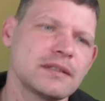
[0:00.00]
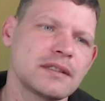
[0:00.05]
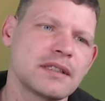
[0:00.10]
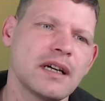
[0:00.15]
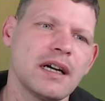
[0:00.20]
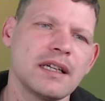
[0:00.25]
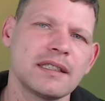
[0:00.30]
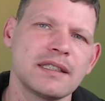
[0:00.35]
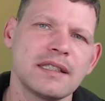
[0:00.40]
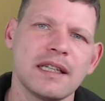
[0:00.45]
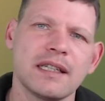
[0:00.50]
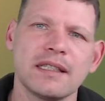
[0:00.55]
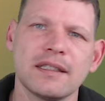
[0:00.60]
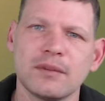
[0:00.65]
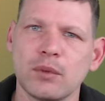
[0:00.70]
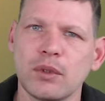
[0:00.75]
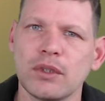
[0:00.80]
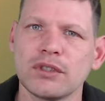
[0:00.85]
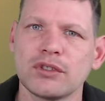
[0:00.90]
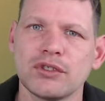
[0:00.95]
got that it
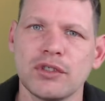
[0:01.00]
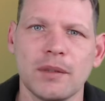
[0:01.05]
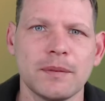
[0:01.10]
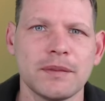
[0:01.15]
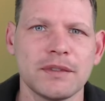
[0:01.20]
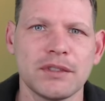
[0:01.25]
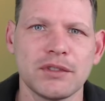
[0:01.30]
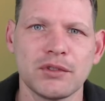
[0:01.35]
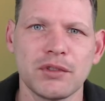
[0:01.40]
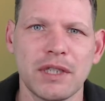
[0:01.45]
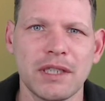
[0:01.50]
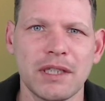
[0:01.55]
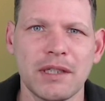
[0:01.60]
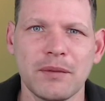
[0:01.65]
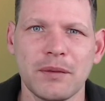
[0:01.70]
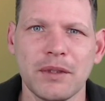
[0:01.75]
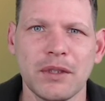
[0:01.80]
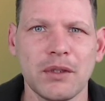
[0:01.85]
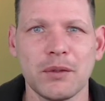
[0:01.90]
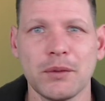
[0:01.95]
was Thomas the train,
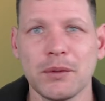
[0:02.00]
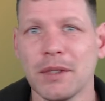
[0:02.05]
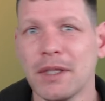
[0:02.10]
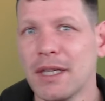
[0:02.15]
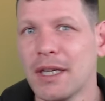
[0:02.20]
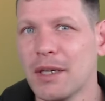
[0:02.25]
even though